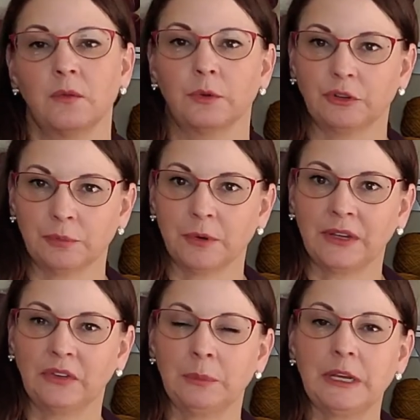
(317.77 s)
Which
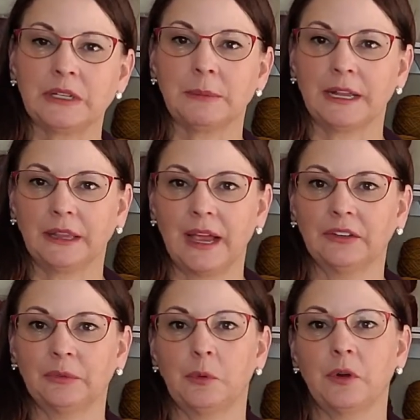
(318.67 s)
brings me to my
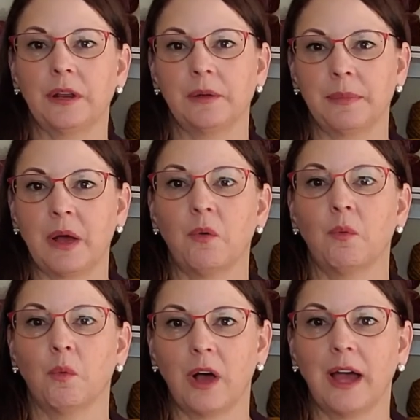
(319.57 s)
last point about
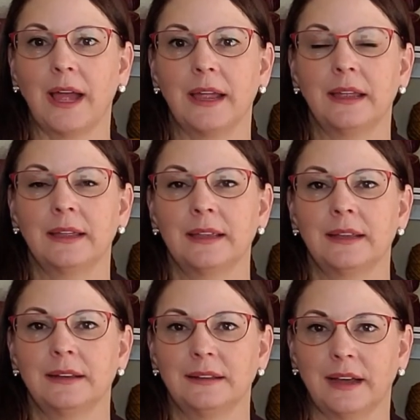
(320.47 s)
why
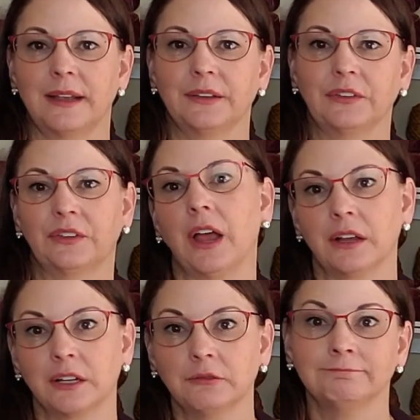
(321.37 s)
diets
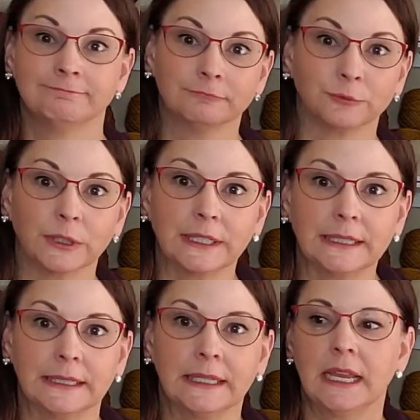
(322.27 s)
suck,
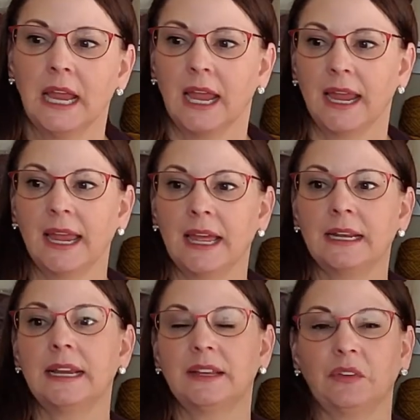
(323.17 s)
really.
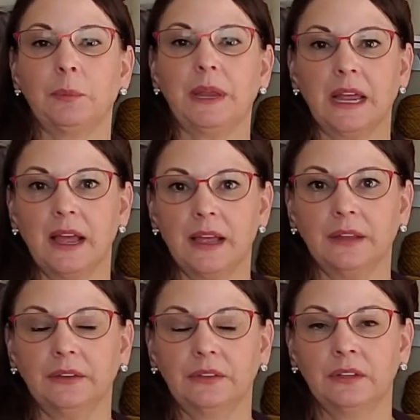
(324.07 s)
And it's
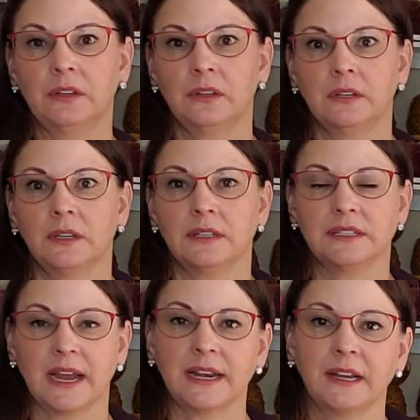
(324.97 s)
because
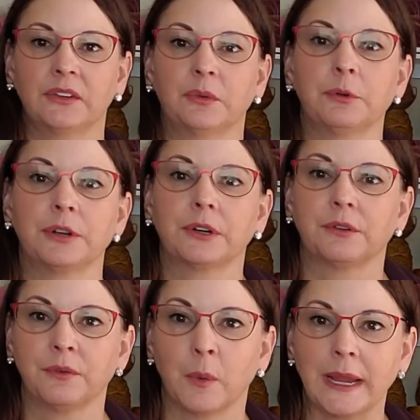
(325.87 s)
dieting is a predictor
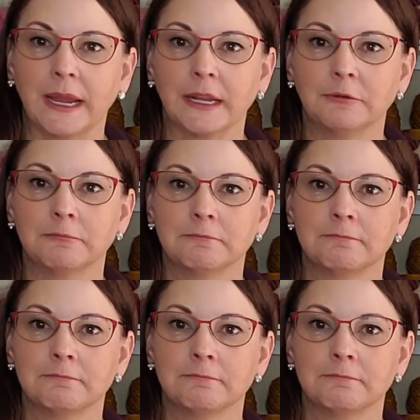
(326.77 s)
for weight gain.